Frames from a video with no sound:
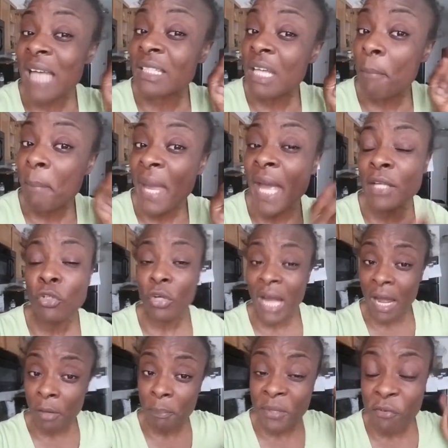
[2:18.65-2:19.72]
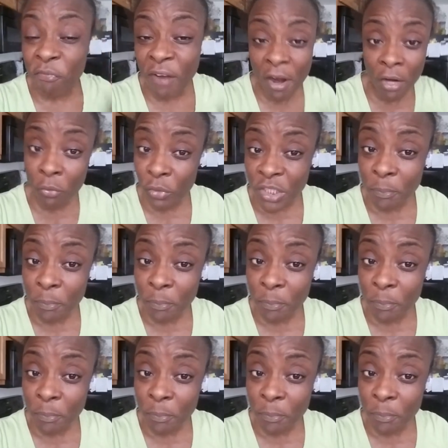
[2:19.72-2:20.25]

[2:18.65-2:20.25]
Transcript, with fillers: as a man, you gotta be very